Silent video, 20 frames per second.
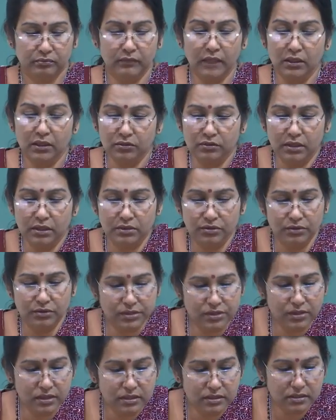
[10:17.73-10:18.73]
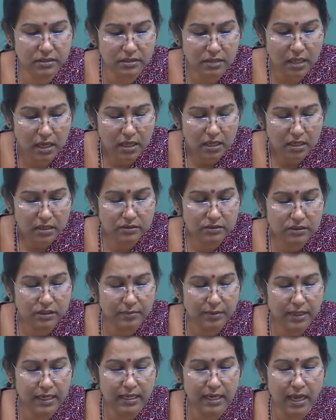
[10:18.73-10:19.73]
to the education research. So,
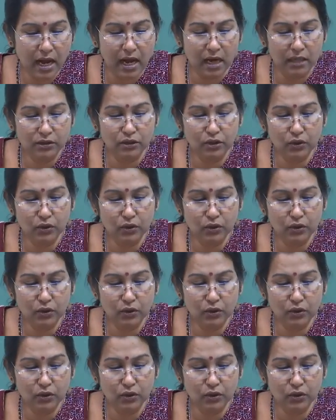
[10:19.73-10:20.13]
similarly, are the